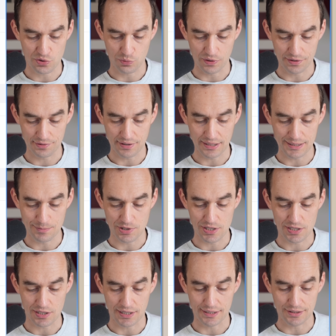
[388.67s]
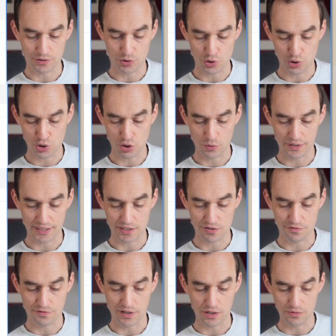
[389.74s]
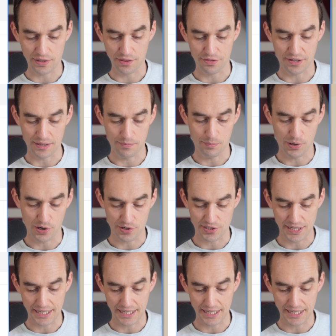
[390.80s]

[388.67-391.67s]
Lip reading: with times assigned are just showing as very thin bars.